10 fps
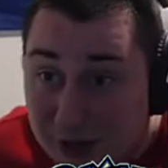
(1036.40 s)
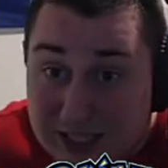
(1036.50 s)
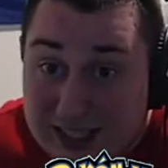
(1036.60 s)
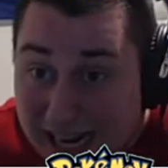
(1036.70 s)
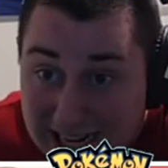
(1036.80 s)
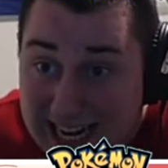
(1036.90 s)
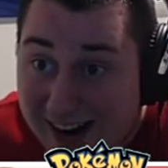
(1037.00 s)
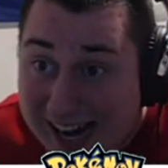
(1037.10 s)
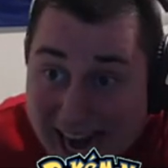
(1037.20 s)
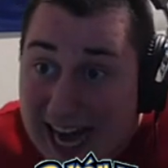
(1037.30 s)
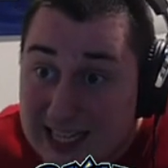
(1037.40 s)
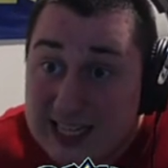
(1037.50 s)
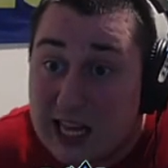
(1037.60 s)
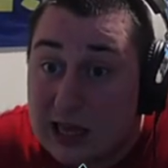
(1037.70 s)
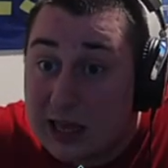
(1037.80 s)
secondary ace is a
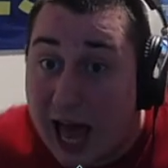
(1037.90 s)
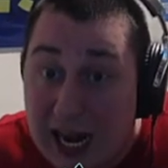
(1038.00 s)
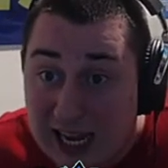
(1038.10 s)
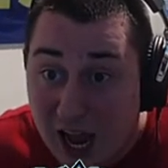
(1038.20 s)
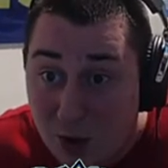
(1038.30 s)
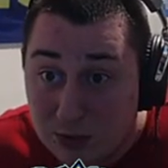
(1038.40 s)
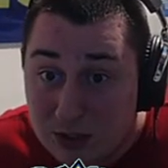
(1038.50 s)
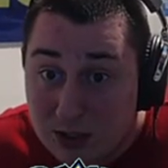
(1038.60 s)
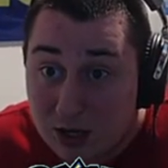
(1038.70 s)
Latios?